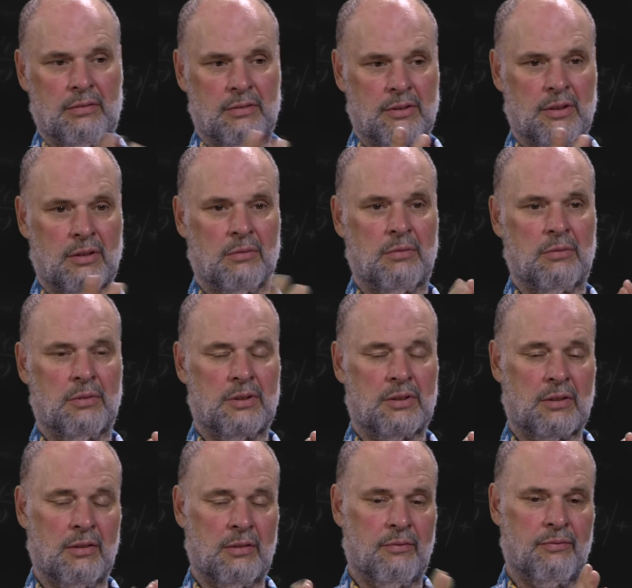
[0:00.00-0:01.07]
So it was
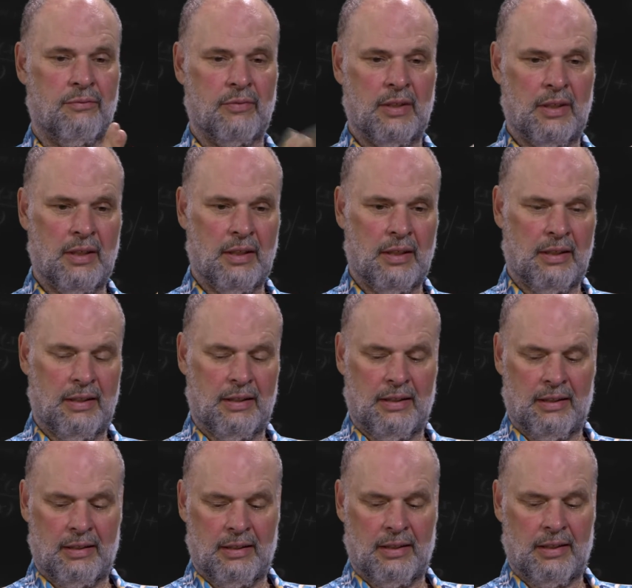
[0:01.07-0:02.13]
kind of
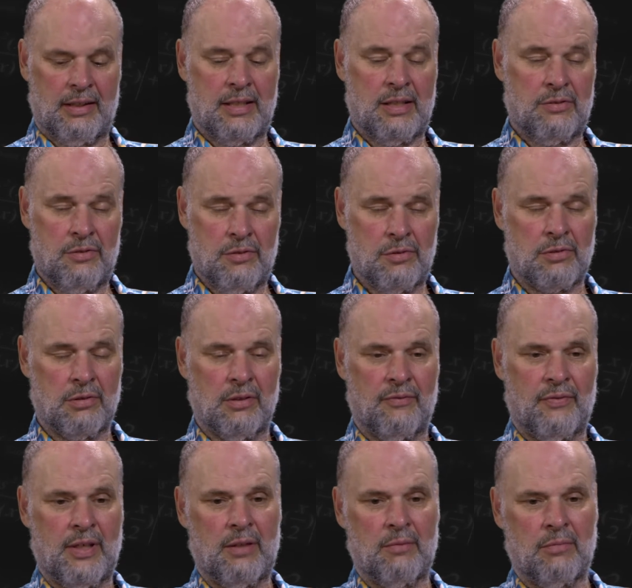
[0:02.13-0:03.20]
an unusual
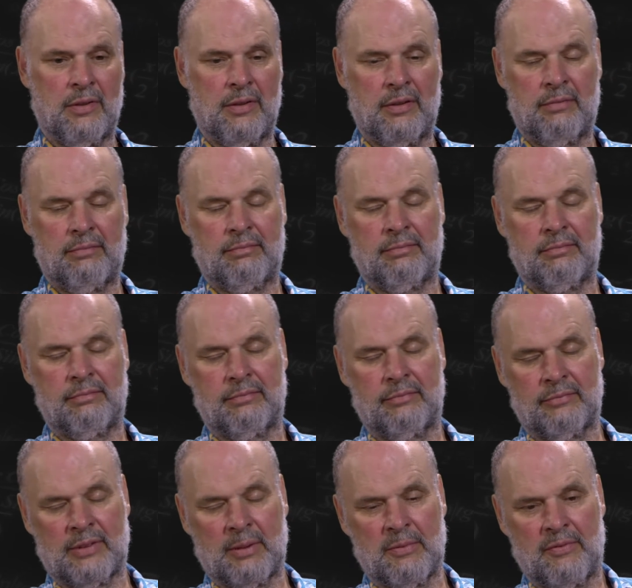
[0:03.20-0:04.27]
event where
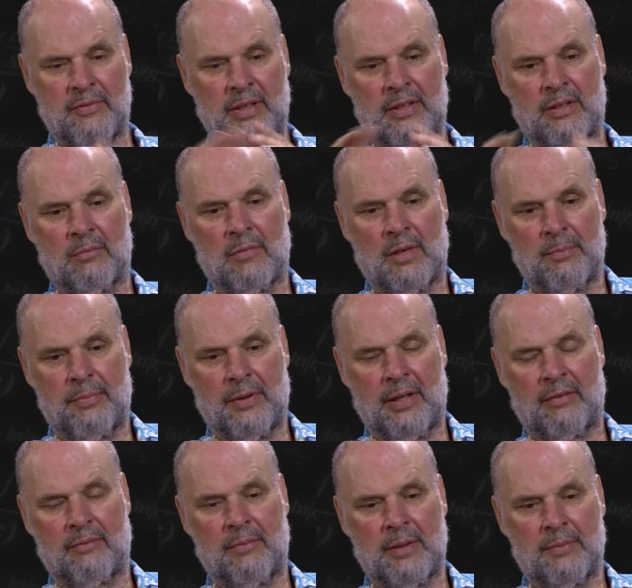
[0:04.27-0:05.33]
some event in one
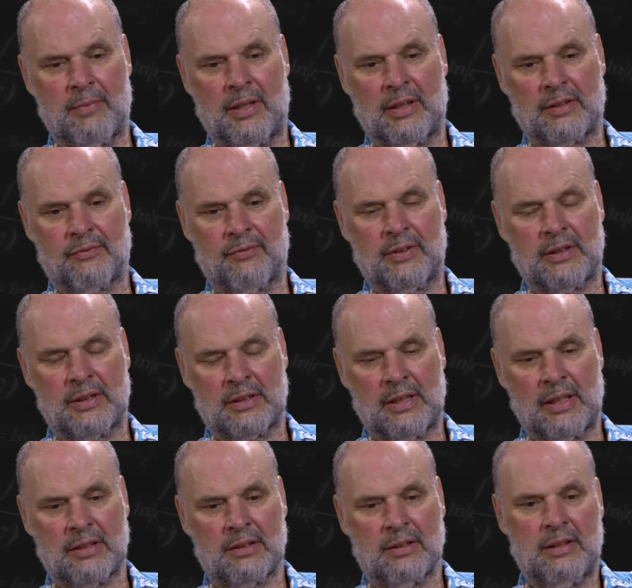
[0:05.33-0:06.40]
part of mathematics physics
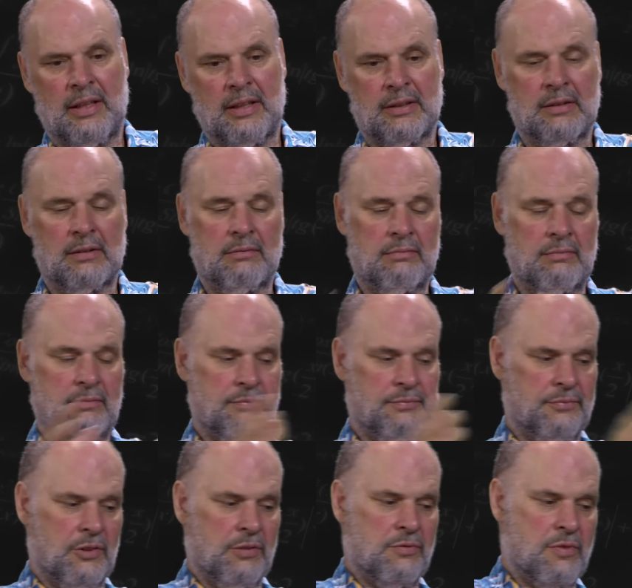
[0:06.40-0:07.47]
actually has a
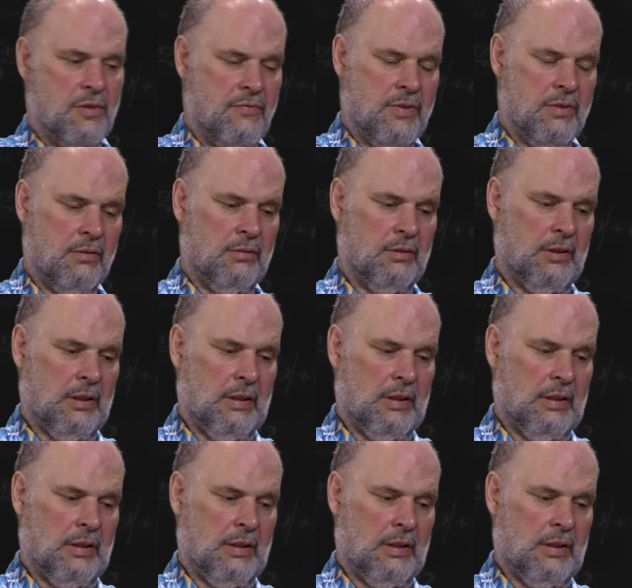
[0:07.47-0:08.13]
non-trivial